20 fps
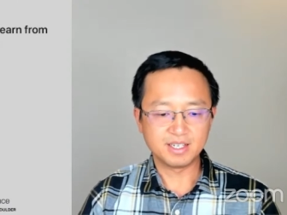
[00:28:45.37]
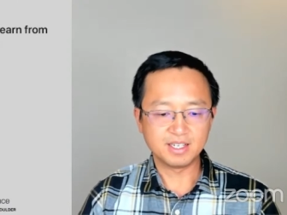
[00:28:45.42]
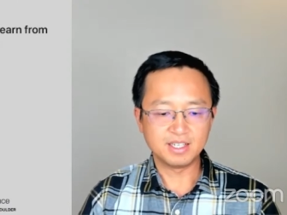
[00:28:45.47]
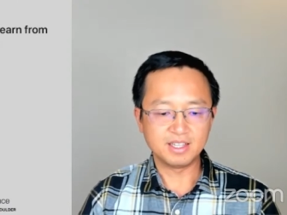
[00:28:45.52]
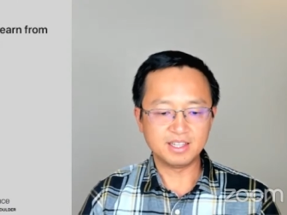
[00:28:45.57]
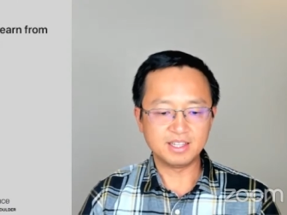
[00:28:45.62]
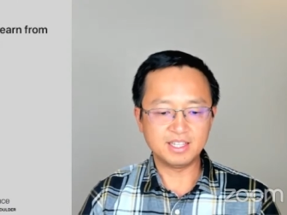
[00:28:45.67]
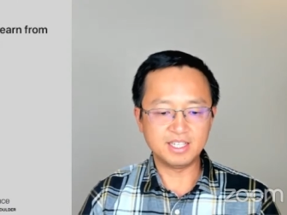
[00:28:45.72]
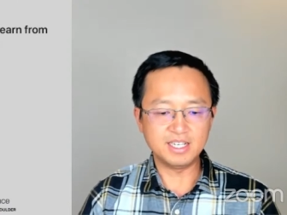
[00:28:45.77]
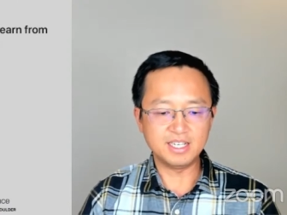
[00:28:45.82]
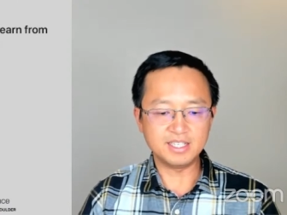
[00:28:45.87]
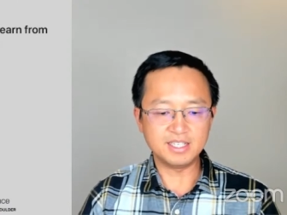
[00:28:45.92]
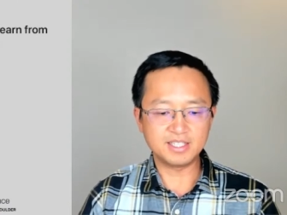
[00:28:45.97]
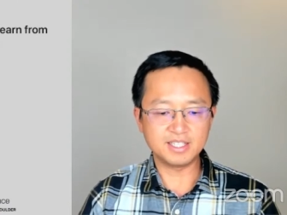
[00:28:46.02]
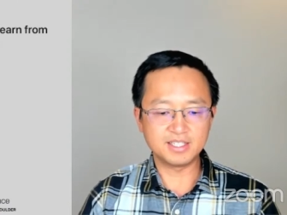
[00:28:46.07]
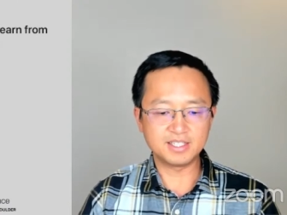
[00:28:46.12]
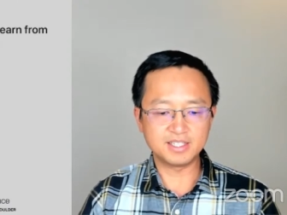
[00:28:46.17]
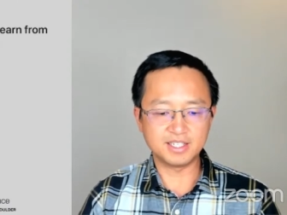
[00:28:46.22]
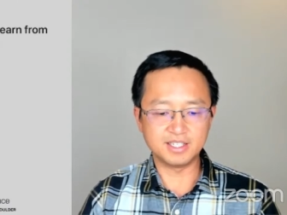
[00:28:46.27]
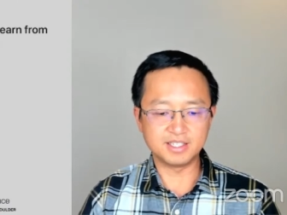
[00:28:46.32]
This
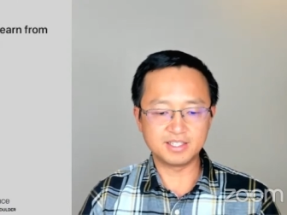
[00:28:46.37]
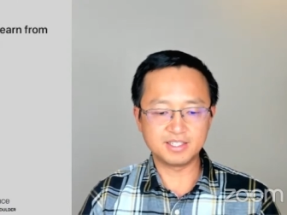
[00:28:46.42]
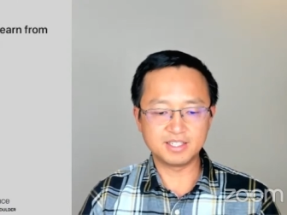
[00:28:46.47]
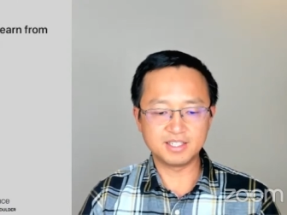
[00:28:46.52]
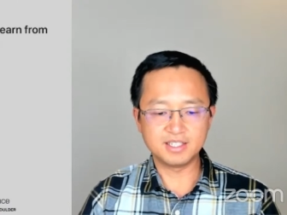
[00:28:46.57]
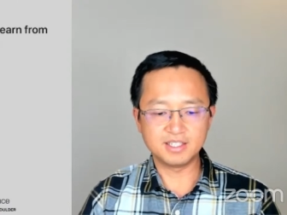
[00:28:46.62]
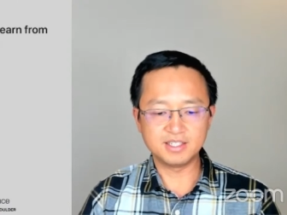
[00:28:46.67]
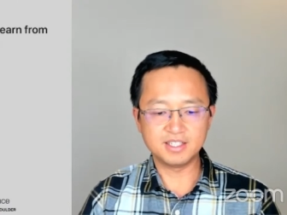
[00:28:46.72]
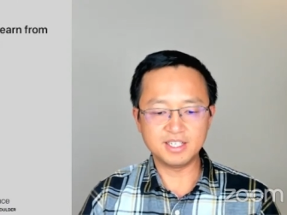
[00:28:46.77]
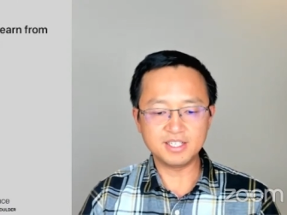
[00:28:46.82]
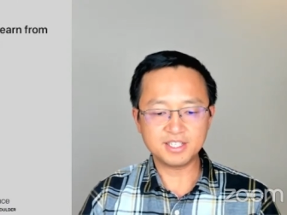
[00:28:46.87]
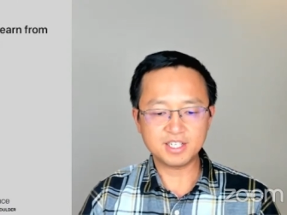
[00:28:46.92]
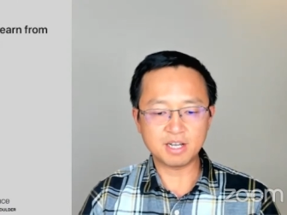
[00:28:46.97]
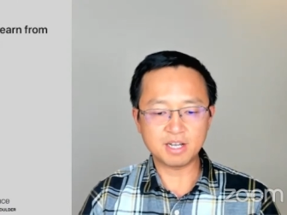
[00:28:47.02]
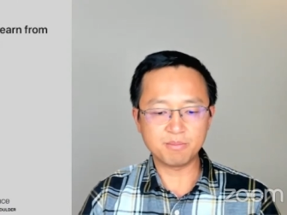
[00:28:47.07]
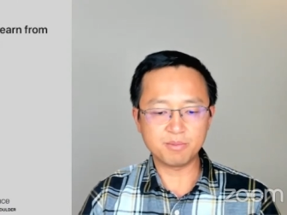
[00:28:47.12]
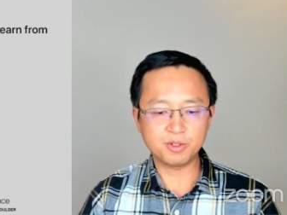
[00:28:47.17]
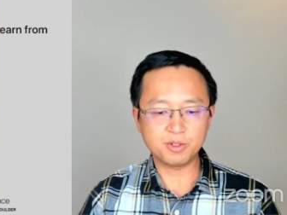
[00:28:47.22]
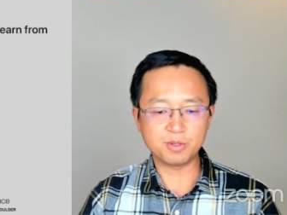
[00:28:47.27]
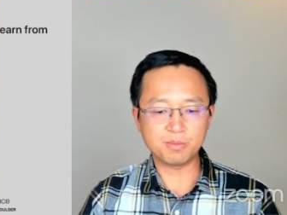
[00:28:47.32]
is it. This
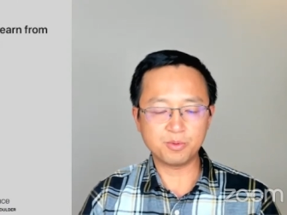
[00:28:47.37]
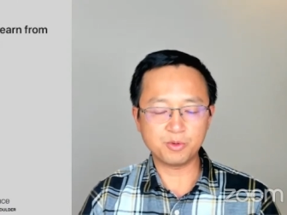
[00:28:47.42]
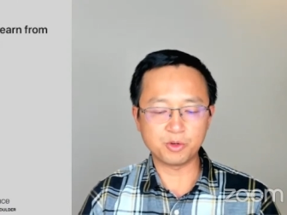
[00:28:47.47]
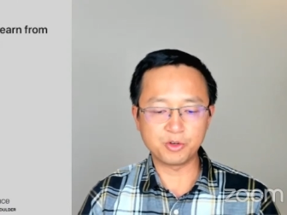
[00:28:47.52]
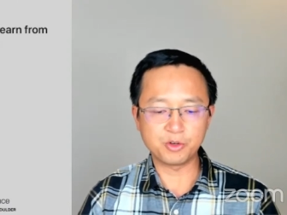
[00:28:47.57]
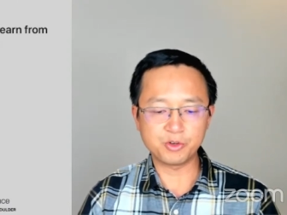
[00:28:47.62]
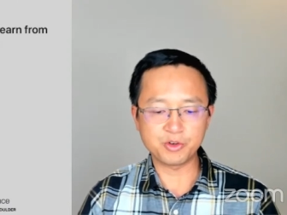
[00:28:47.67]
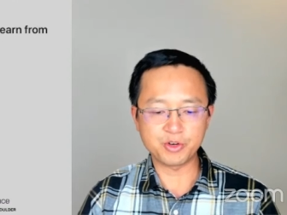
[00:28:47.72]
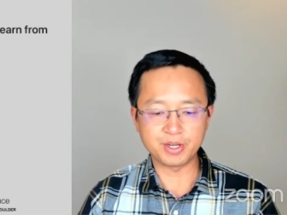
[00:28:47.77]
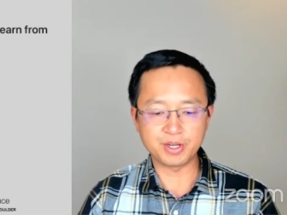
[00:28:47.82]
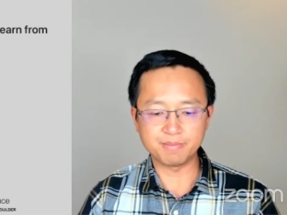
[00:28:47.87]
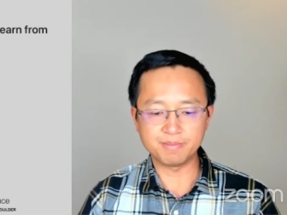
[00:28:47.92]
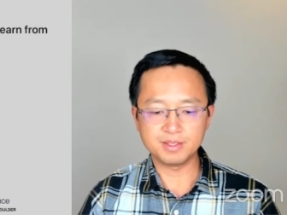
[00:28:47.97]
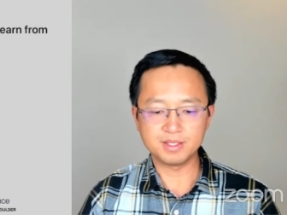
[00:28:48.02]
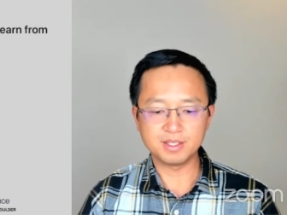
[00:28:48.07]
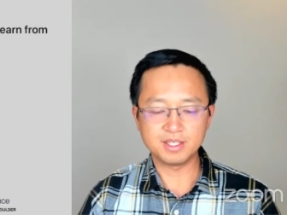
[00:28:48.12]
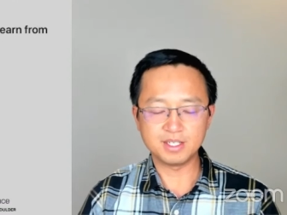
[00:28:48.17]
computer program